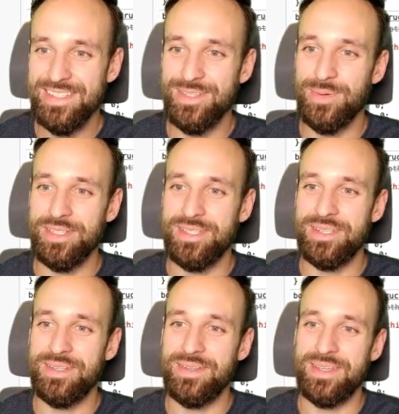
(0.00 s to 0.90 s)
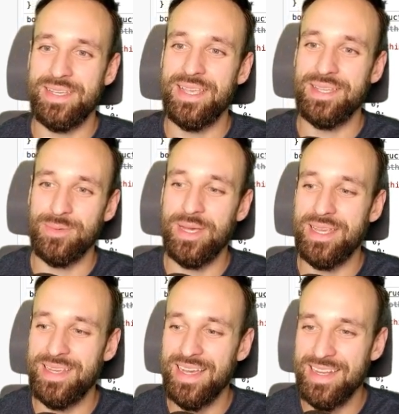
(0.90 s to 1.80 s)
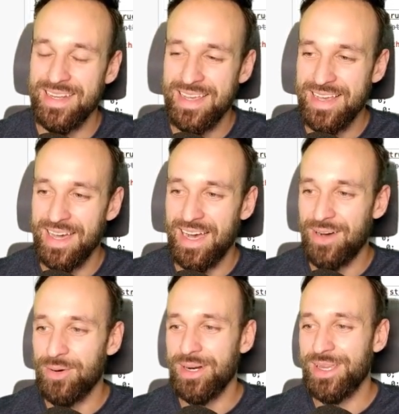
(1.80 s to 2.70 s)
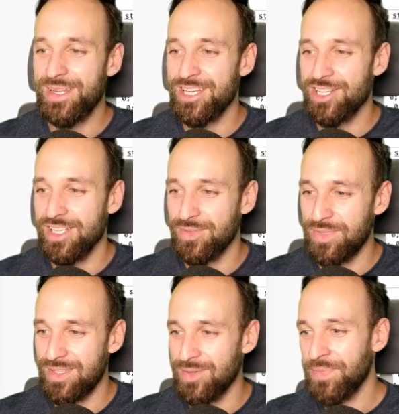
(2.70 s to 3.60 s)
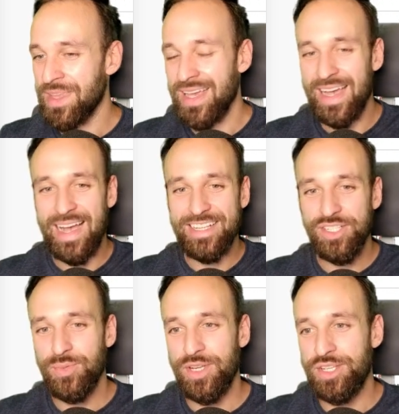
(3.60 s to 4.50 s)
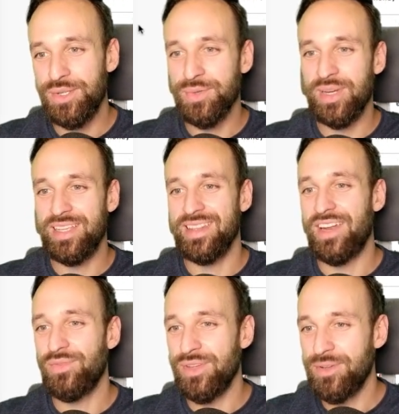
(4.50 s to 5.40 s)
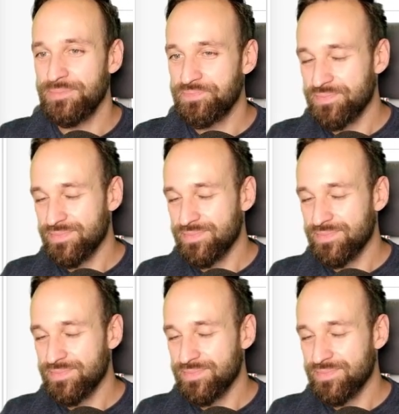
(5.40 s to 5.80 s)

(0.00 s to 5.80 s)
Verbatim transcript: So once you do this, we got our initial view. I just wanted to create that view